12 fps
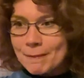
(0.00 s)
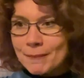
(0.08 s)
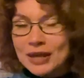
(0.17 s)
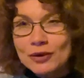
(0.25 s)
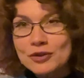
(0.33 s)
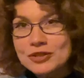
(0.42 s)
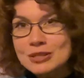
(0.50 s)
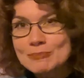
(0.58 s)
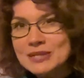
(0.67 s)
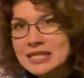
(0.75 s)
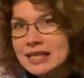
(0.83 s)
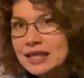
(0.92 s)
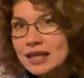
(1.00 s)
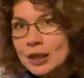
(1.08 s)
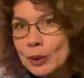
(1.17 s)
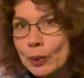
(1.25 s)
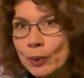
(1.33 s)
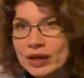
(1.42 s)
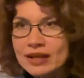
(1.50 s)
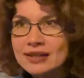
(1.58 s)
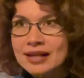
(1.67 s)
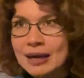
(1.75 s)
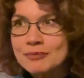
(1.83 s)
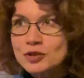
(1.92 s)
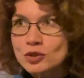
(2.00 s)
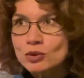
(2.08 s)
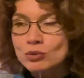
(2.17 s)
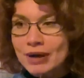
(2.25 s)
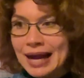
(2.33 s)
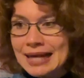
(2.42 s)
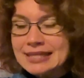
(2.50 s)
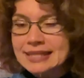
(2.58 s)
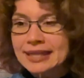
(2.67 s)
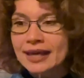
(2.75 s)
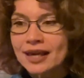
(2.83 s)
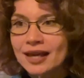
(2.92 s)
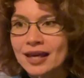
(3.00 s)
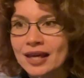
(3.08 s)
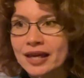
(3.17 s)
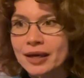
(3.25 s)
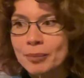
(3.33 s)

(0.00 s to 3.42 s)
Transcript: because particularly when it comes to writing